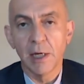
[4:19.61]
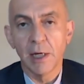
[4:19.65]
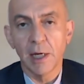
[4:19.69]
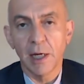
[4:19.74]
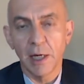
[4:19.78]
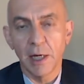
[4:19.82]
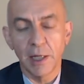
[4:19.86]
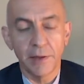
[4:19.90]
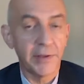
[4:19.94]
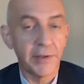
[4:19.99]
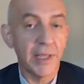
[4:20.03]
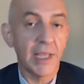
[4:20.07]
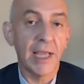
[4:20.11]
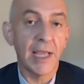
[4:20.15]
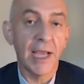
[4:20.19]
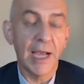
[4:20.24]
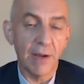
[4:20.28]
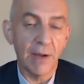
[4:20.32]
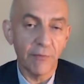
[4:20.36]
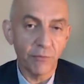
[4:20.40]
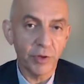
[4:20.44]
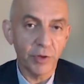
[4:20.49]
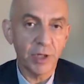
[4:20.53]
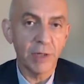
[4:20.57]
They
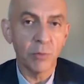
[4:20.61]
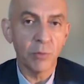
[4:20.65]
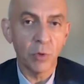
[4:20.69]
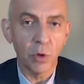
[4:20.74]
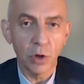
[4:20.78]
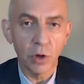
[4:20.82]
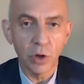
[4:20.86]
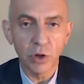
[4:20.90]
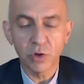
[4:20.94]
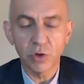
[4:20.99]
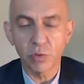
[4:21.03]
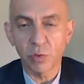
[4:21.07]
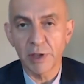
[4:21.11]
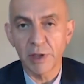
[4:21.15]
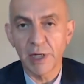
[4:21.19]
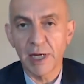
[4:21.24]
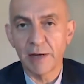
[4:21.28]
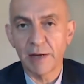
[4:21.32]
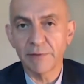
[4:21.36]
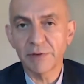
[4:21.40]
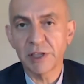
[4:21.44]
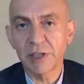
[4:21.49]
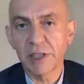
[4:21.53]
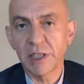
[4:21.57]
have reemerged. We
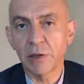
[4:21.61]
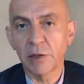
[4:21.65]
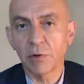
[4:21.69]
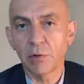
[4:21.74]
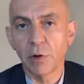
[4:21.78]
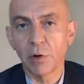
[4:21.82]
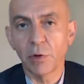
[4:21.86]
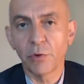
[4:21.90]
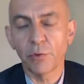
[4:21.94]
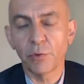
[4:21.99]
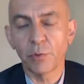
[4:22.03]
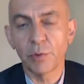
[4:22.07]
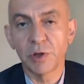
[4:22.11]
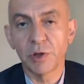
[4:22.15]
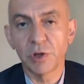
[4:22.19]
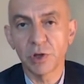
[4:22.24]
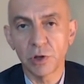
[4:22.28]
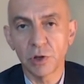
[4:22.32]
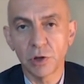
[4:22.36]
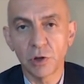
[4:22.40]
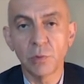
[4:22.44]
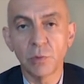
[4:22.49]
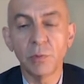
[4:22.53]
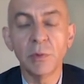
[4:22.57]
have seen growth
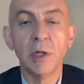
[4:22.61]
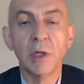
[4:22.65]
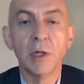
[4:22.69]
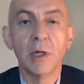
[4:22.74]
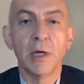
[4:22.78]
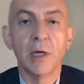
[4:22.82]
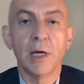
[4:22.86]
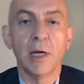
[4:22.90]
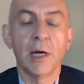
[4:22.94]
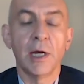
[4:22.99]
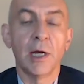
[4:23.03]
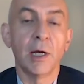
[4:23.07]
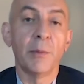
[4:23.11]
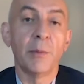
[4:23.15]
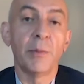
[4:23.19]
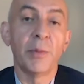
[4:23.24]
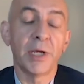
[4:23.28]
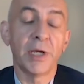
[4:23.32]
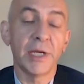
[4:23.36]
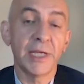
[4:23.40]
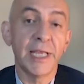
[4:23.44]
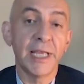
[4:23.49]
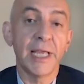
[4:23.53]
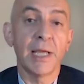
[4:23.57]
resume.
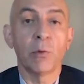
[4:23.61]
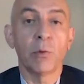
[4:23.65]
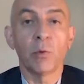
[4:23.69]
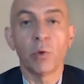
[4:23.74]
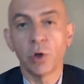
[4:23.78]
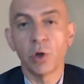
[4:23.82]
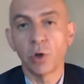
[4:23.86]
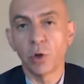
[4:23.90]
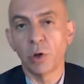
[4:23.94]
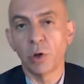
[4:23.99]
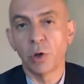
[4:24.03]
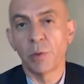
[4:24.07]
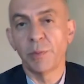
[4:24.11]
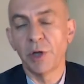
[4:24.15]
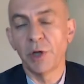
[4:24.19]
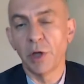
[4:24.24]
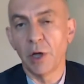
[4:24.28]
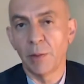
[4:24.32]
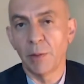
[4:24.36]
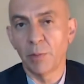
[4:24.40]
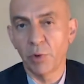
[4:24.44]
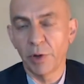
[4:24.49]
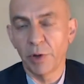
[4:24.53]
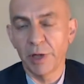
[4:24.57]
But again, we're going to be
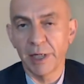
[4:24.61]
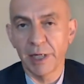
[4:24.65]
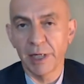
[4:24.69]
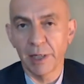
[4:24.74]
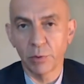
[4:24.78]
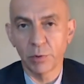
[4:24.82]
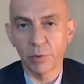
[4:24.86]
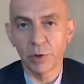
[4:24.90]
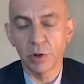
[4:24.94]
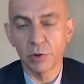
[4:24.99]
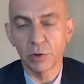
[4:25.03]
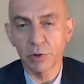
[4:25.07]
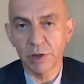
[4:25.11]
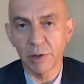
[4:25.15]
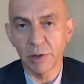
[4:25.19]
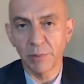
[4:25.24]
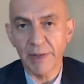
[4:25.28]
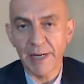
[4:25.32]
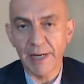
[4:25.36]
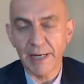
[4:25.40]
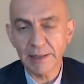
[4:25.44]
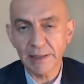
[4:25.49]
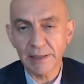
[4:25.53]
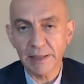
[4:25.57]
operating at reduced
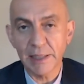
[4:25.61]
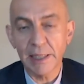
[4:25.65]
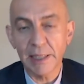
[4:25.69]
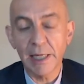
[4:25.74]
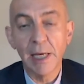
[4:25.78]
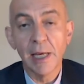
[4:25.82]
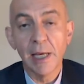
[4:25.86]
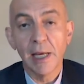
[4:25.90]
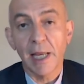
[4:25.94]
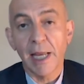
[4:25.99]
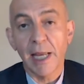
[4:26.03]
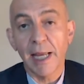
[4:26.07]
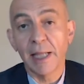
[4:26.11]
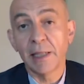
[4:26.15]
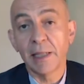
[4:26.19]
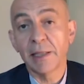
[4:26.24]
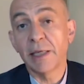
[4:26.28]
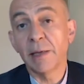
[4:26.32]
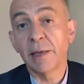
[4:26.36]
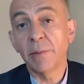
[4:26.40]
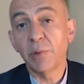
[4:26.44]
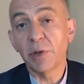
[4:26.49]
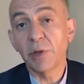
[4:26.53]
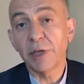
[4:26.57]
capacity, and
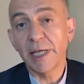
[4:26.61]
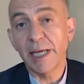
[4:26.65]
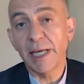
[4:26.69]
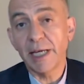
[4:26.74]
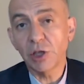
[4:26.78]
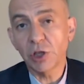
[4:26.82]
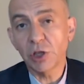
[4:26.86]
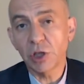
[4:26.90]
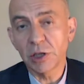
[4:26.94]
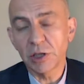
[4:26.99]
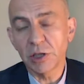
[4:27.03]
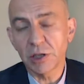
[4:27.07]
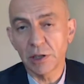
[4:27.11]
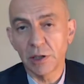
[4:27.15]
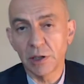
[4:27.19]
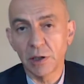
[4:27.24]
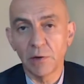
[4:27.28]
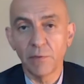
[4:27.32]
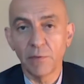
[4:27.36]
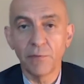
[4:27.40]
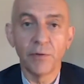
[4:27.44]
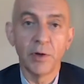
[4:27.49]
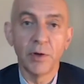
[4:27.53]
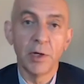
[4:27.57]
the implications
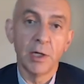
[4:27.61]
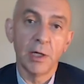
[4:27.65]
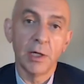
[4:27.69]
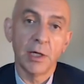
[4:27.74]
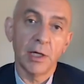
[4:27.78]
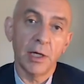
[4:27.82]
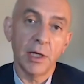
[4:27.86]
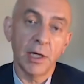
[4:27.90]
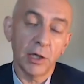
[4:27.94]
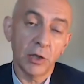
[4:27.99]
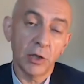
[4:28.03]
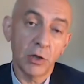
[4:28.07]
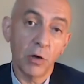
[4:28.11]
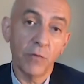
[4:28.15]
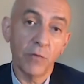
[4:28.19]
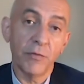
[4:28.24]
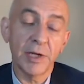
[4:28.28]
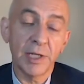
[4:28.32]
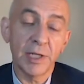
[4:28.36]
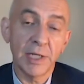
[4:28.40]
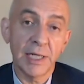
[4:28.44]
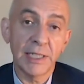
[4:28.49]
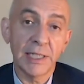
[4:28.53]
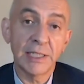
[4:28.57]
of
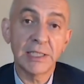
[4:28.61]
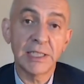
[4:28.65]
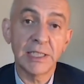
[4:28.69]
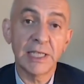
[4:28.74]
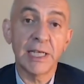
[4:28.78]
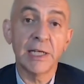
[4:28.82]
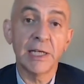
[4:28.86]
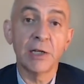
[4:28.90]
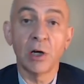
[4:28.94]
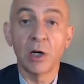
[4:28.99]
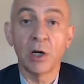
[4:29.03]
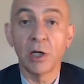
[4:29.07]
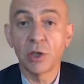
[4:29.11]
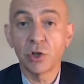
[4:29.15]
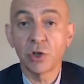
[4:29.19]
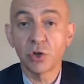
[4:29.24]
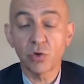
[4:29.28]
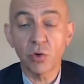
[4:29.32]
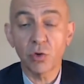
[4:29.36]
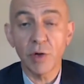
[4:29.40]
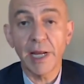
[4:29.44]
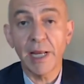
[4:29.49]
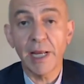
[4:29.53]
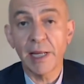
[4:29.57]
COVID-19 on
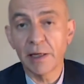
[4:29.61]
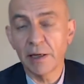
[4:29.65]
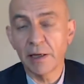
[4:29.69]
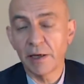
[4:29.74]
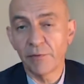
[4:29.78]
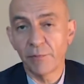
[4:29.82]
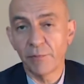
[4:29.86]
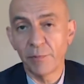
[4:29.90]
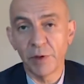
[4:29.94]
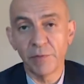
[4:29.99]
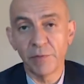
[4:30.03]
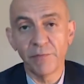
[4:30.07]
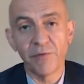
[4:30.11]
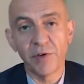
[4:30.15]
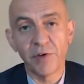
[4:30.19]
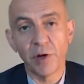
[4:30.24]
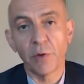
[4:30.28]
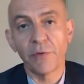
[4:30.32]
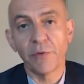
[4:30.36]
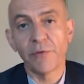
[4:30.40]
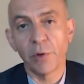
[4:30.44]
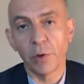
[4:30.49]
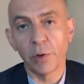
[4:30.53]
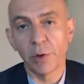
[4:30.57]
trade have been
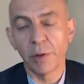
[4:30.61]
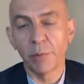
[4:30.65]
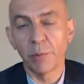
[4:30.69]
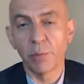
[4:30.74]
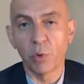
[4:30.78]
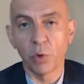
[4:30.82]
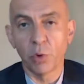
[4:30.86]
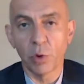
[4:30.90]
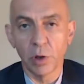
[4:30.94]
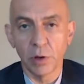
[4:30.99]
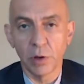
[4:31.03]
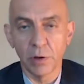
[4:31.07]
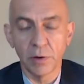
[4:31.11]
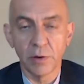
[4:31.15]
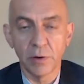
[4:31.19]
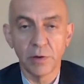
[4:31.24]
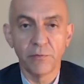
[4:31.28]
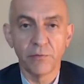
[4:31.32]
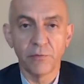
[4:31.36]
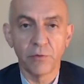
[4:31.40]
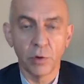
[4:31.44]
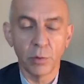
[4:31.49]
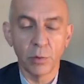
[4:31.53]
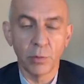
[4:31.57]
very, very important
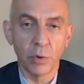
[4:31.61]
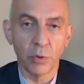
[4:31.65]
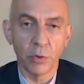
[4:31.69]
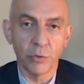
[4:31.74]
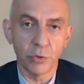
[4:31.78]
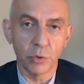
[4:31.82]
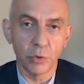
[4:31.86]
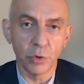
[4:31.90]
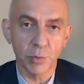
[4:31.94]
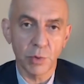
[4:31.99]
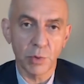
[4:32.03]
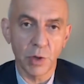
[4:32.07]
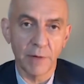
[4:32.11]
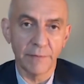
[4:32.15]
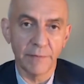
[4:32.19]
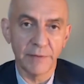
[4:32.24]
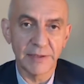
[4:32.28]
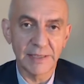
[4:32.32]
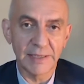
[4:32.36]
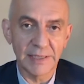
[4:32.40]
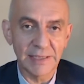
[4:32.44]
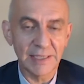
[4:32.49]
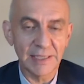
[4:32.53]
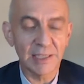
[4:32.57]
for both those
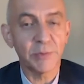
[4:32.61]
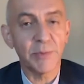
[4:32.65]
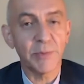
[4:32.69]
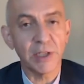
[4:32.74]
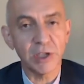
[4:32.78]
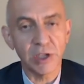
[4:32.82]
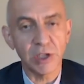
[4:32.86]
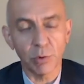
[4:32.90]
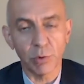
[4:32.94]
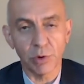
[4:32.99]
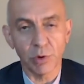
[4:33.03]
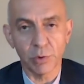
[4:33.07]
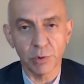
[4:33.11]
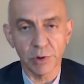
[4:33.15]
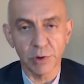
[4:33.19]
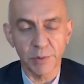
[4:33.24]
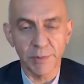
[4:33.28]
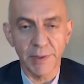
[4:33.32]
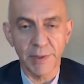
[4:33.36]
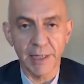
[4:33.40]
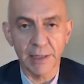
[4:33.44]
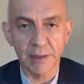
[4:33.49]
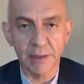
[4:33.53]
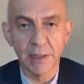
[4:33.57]
provinces, especially with
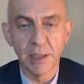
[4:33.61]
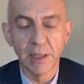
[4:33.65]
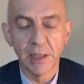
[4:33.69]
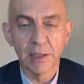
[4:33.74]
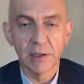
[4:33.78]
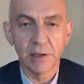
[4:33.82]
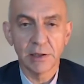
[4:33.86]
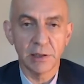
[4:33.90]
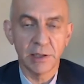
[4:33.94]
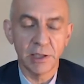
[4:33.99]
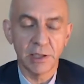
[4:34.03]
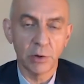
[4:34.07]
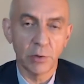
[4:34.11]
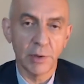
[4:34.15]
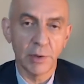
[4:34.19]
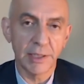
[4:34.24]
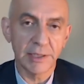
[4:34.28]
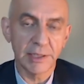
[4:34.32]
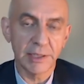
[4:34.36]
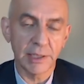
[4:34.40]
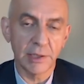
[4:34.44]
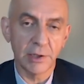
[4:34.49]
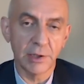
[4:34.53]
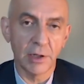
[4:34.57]
respect to the
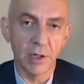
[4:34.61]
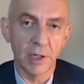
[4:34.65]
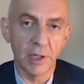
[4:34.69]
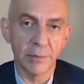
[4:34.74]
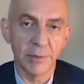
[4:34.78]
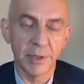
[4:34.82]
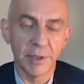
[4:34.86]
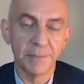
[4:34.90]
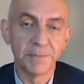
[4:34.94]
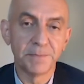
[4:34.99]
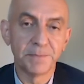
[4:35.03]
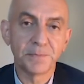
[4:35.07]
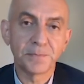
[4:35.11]
U.S. economy.